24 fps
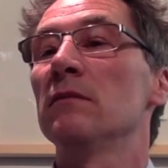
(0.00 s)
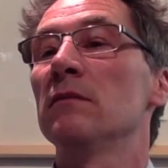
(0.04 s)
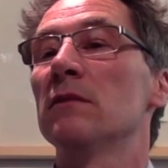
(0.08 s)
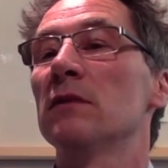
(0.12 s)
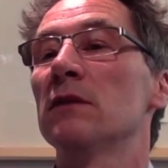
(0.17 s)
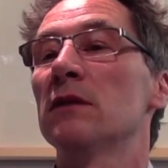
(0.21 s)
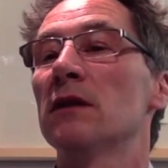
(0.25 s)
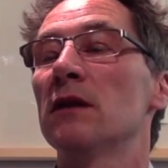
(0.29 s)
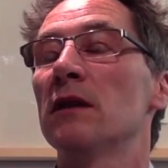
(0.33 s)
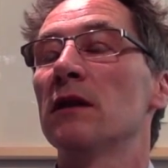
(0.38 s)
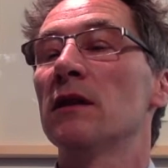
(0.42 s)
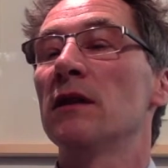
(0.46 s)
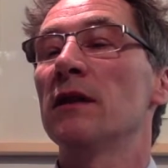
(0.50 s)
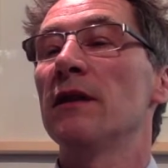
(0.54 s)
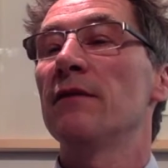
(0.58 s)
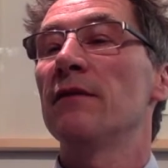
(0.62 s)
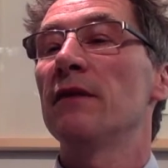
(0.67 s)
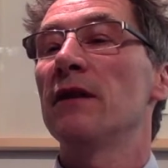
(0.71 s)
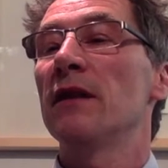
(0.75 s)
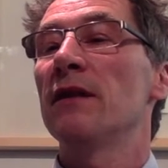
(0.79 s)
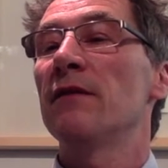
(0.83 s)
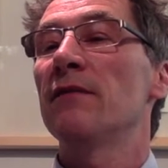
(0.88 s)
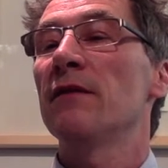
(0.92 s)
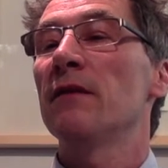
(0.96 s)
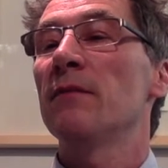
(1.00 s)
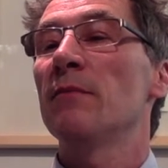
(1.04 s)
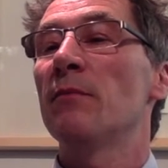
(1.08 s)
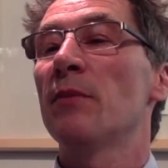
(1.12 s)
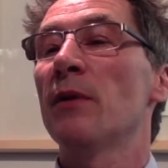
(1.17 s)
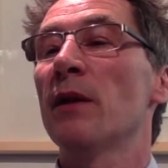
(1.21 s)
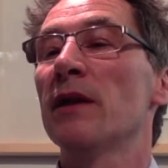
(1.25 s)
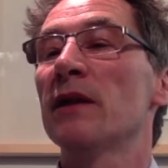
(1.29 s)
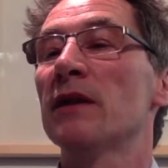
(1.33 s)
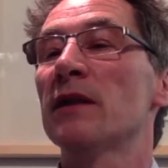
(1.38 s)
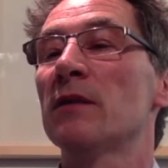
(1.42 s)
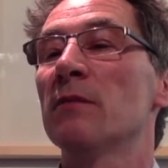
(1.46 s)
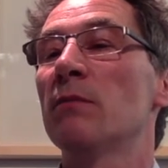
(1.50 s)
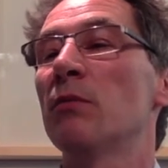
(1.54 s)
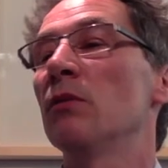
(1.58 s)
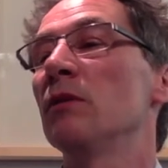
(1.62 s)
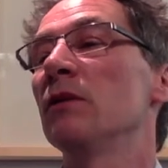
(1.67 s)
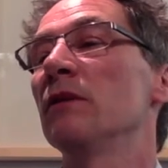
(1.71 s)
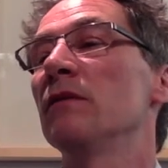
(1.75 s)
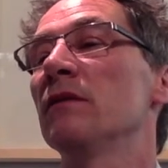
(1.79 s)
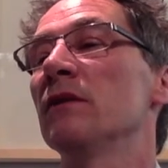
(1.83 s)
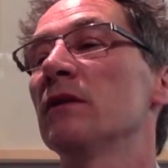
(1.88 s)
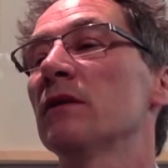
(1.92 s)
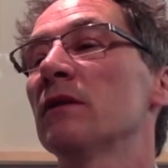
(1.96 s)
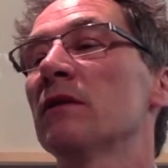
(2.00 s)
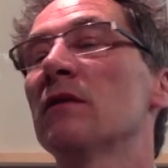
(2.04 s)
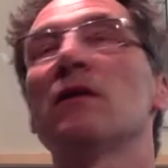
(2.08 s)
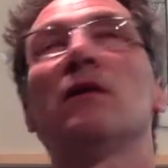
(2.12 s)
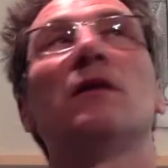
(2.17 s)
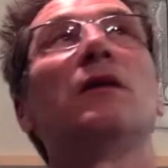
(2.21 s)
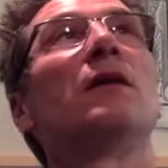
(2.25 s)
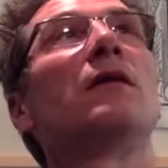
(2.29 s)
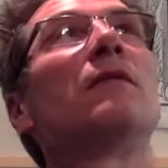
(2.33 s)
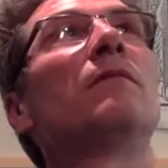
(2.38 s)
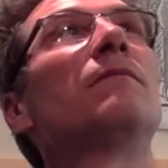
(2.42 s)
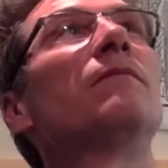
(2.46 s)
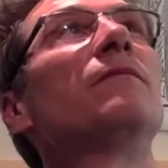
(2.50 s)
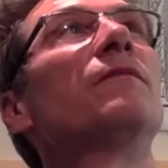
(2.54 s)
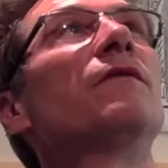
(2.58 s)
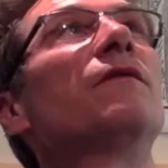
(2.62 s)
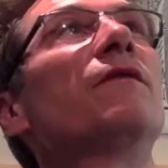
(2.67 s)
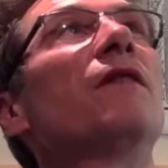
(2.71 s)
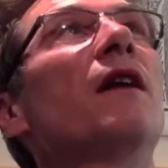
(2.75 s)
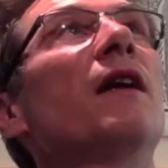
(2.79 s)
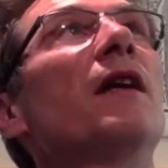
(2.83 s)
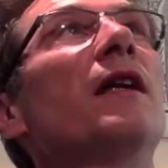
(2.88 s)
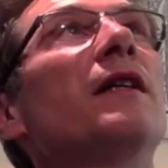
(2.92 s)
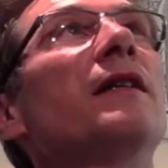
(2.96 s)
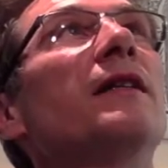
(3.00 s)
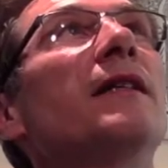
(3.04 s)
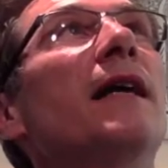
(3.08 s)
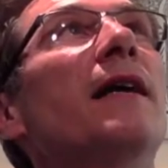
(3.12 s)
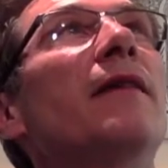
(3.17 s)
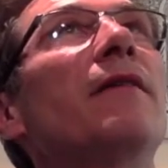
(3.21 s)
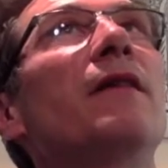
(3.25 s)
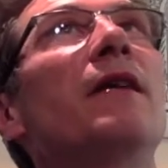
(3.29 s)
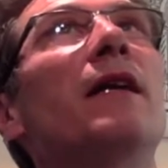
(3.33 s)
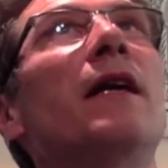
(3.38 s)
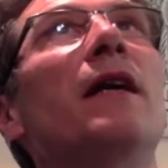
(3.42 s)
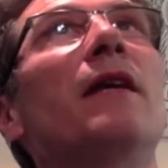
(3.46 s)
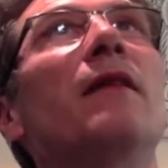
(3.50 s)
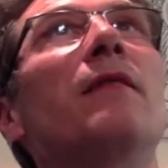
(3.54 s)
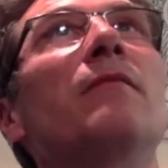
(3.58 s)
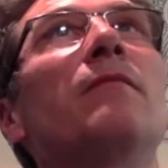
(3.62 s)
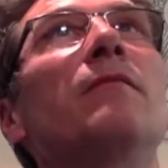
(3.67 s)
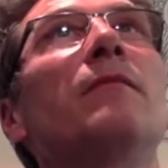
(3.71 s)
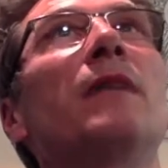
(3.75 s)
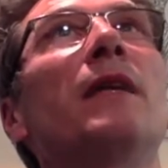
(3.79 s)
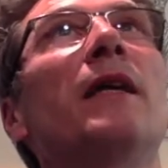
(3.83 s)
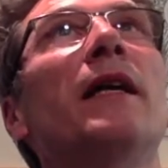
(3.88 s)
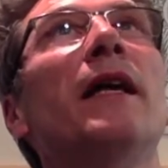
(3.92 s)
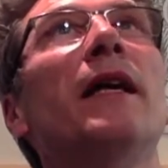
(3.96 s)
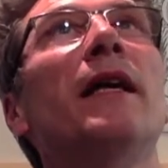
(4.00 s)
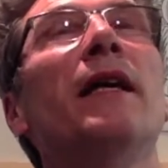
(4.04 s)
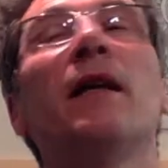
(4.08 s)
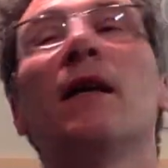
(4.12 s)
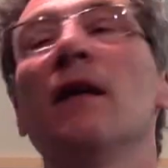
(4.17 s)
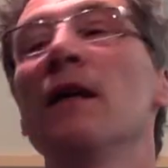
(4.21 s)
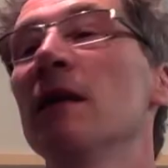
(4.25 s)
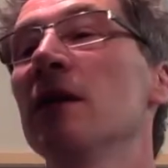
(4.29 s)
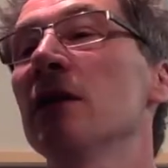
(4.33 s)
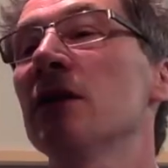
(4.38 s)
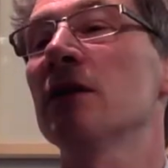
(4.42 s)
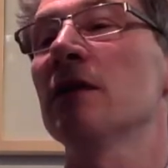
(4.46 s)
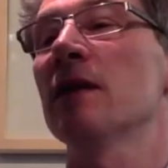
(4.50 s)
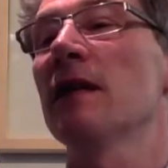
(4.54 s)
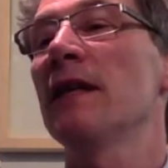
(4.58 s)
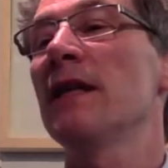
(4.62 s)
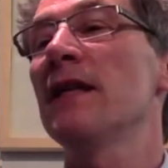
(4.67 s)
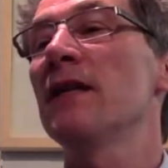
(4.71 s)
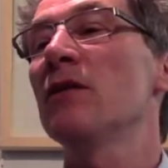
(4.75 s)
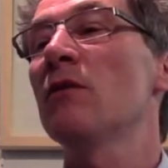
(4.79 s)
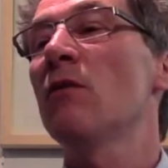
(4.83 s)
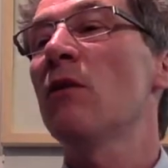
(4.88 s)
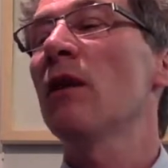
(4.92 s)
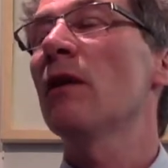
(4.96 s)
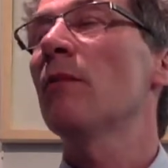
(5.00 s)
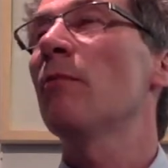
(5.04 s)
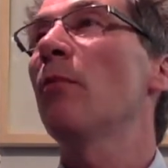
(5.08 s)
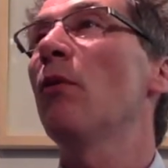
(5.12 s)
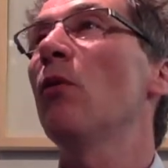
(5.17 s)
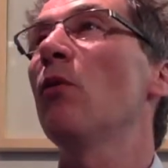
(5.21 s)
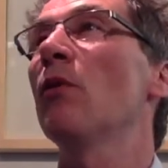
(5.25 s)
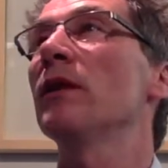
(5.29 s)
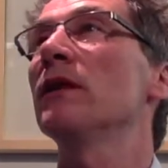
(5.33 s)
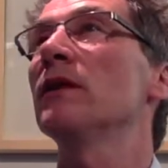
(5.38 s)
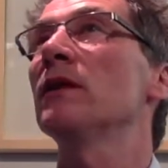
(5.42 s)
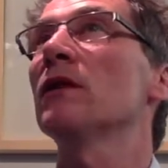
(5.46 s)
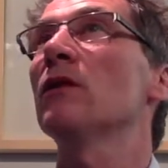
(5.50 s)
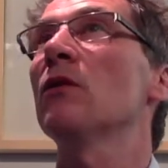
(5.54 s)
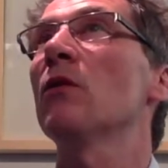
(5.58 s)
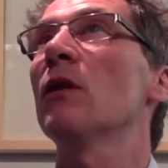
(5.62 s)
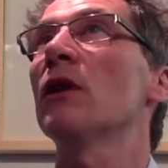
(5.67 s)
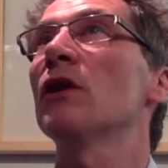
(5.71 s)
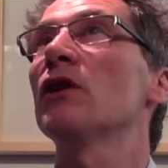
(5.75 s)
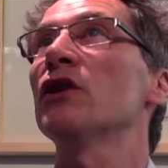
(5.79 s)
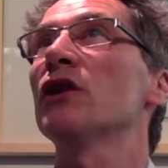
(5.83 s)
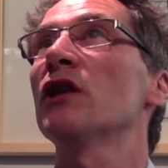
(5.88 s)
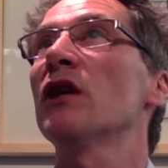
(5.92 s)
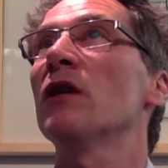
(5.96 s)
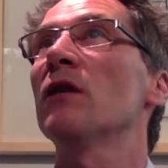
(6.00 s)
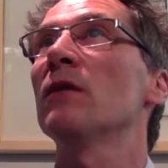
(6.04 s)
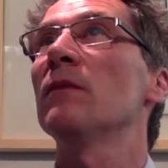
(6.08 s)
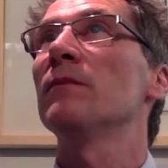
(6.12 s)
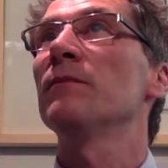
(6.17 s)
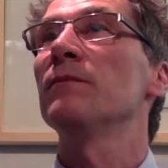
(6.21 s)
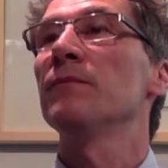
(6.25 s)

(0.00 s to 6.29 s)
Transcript: So if it breaks the point, you just got to file it down again and get it. So it is quite a point and quite sharp.